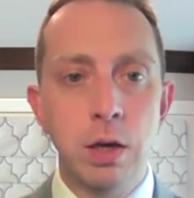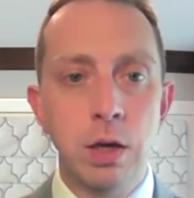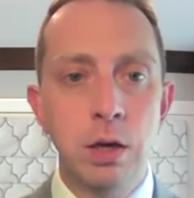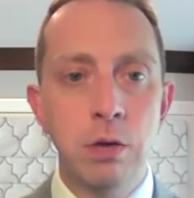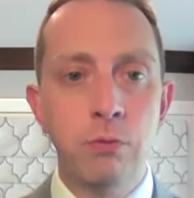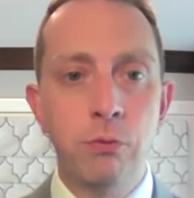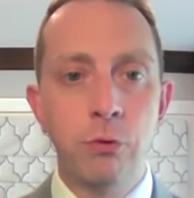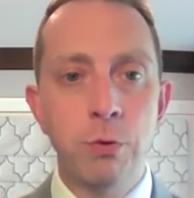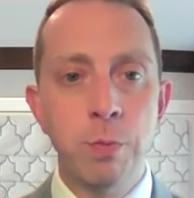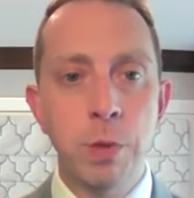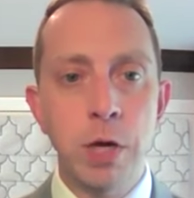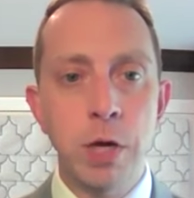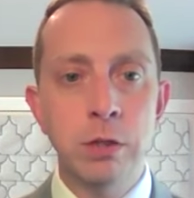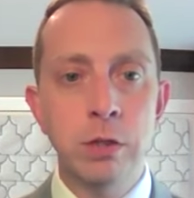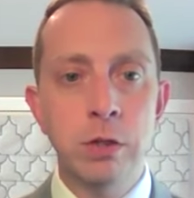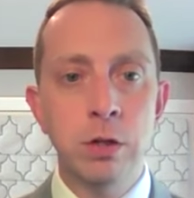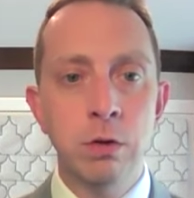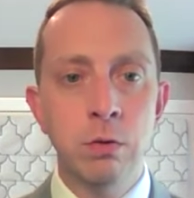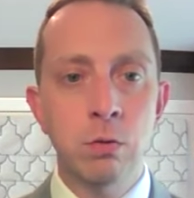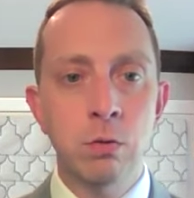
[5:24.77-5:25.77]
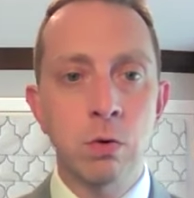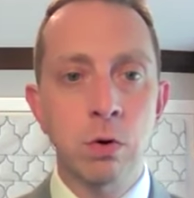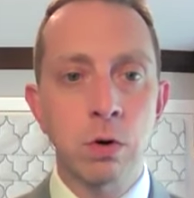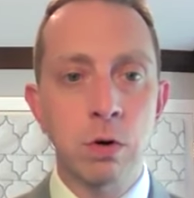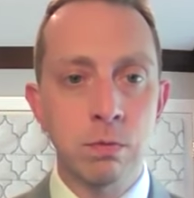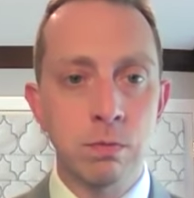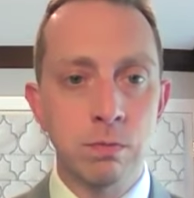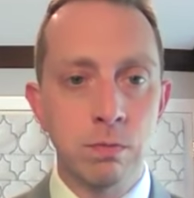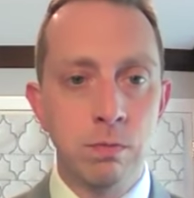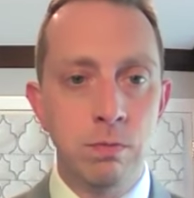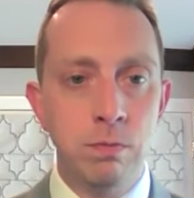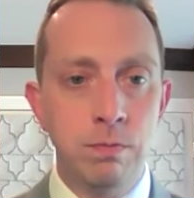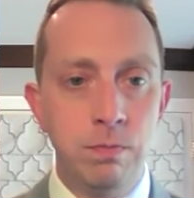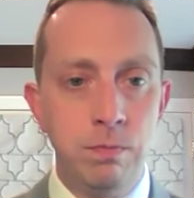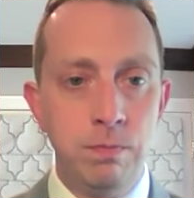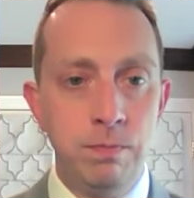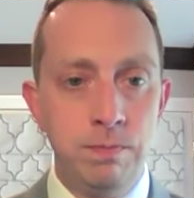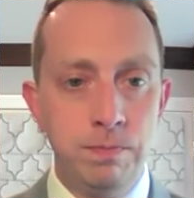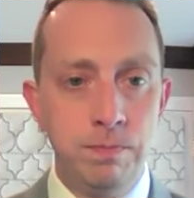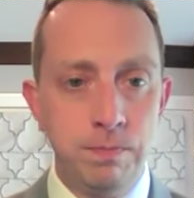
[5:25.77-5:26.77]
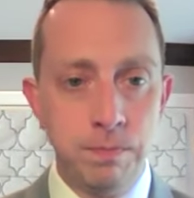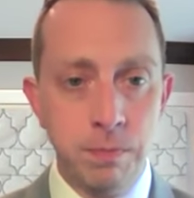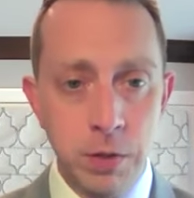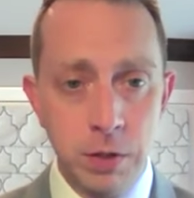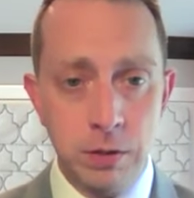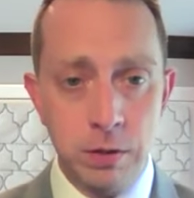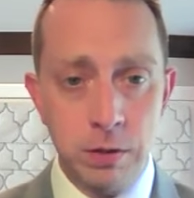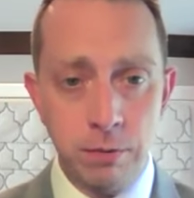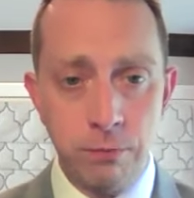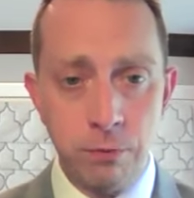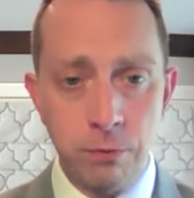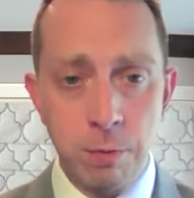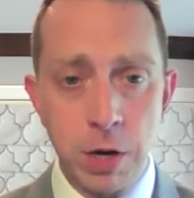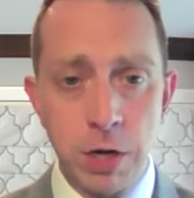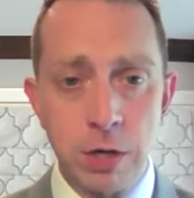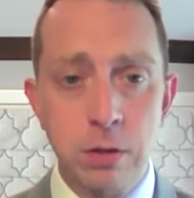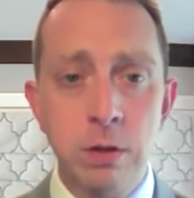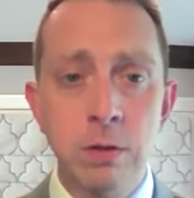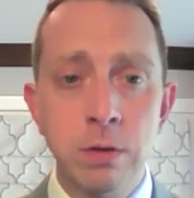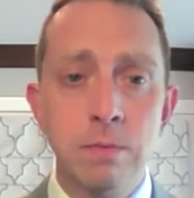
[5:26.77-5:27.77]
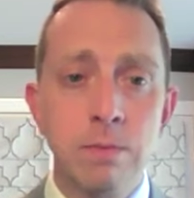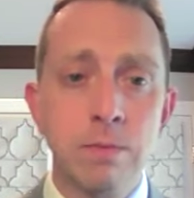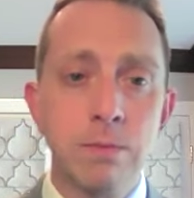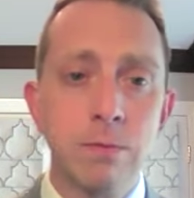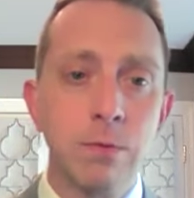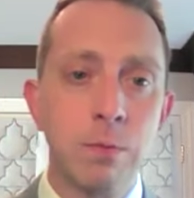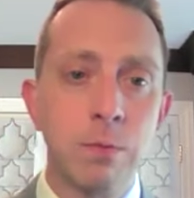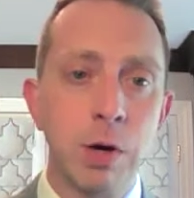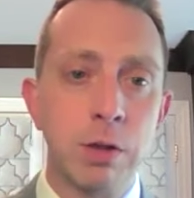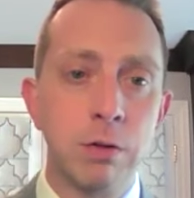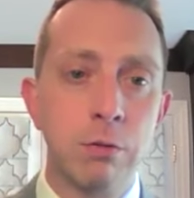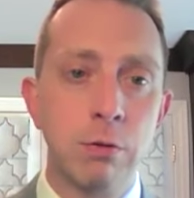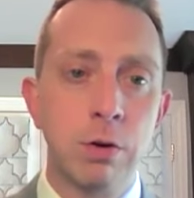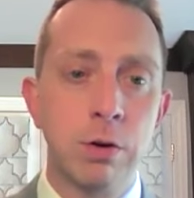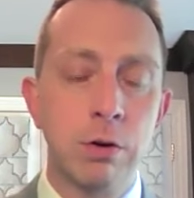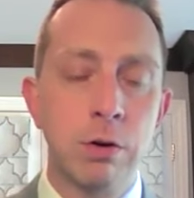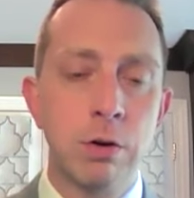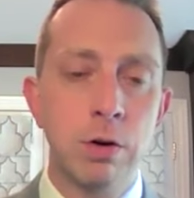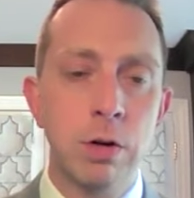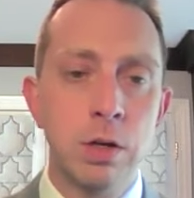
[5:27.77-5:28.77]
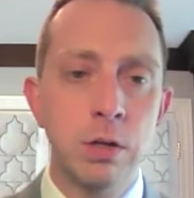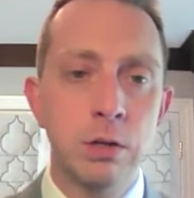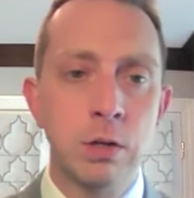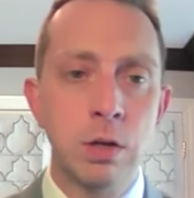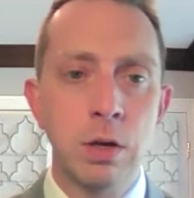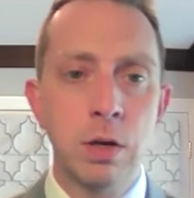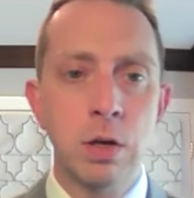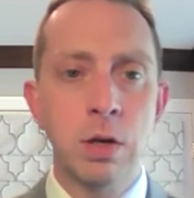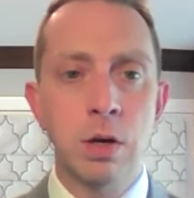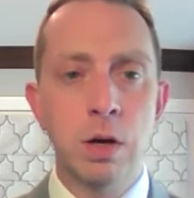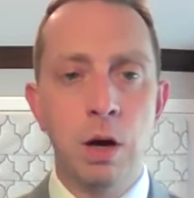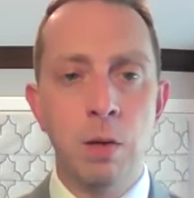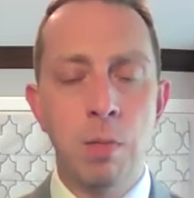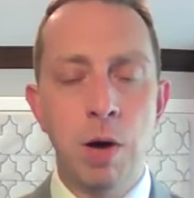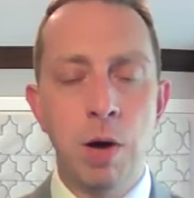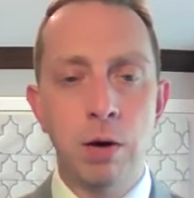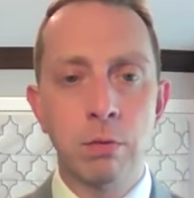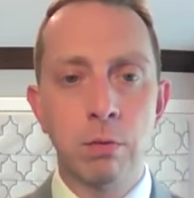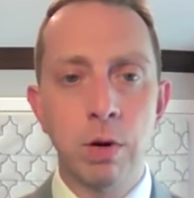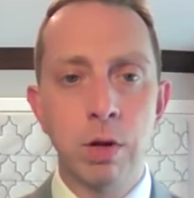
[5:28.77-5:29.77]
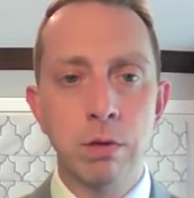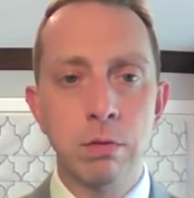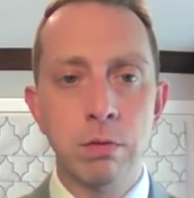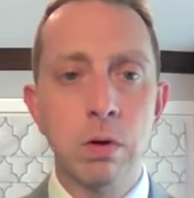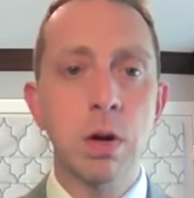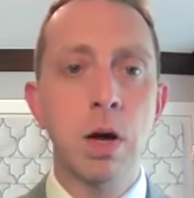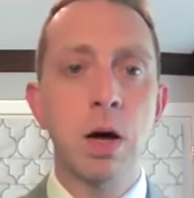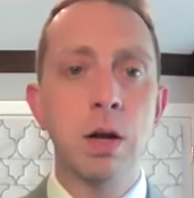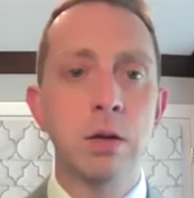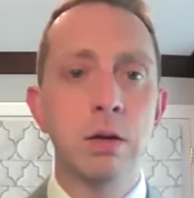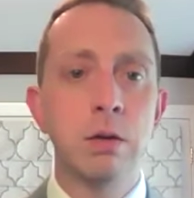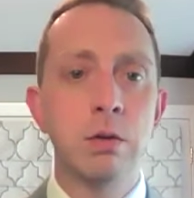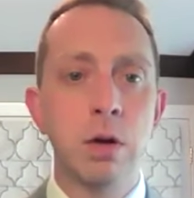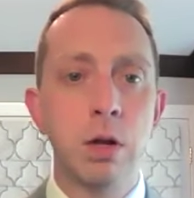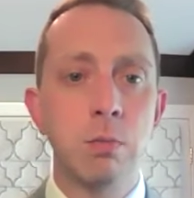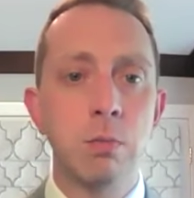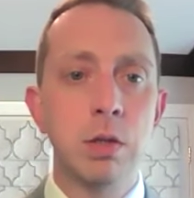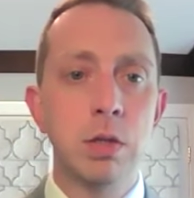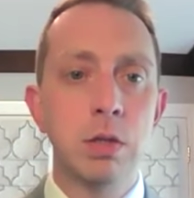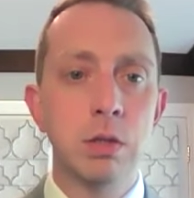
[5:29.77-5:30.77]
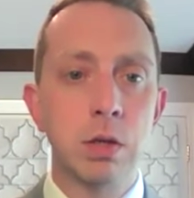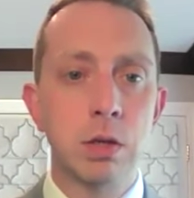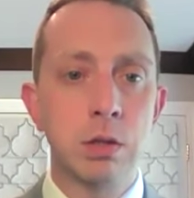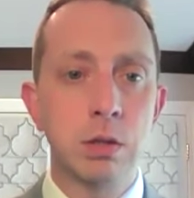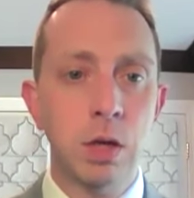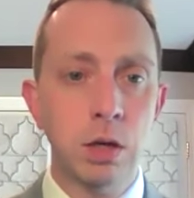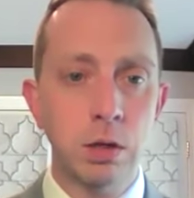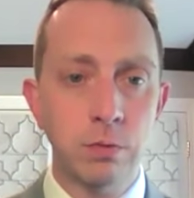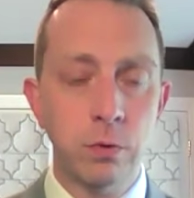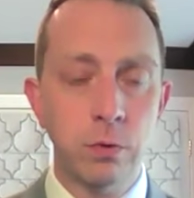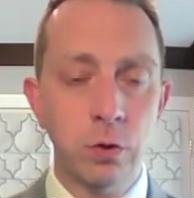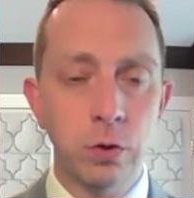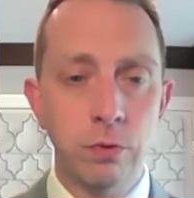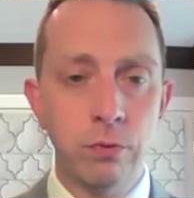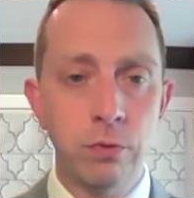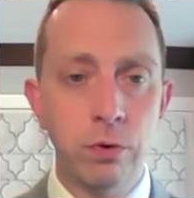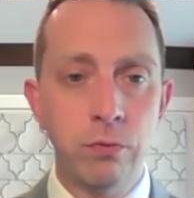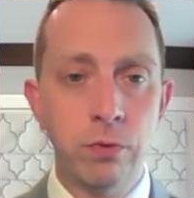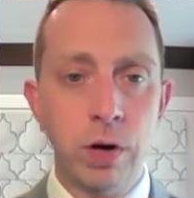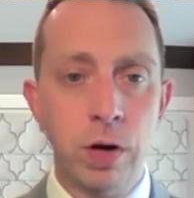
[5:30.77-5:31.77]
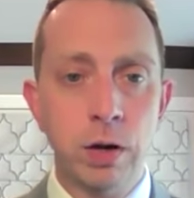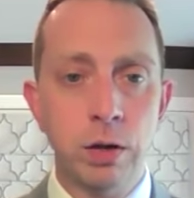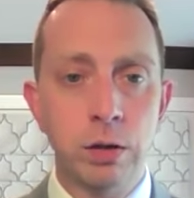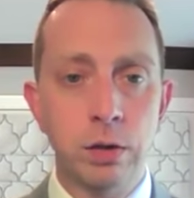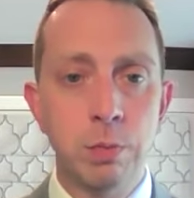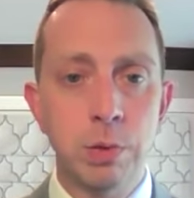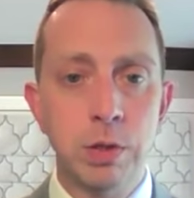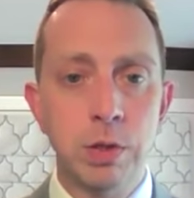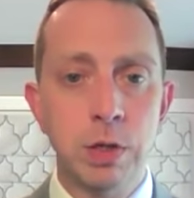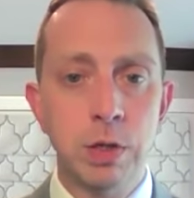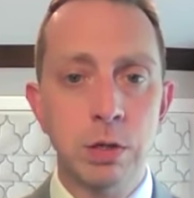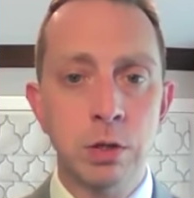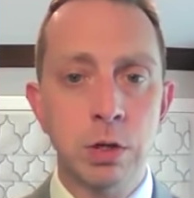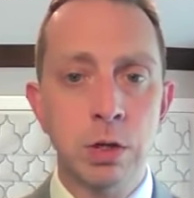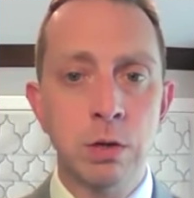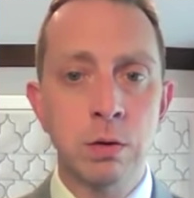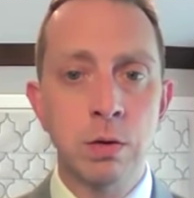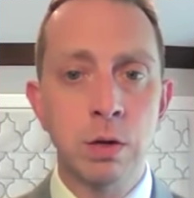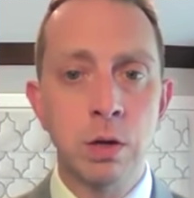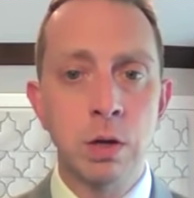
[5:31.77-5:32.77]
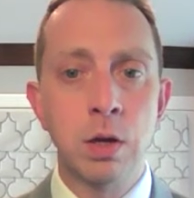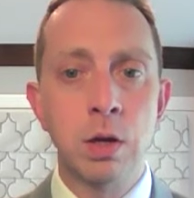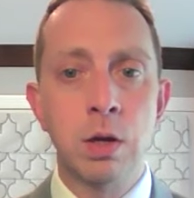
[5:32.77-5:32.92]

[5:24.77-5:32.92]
information or misinformation from other attorneys about whether or not you can be successful if you file a petition.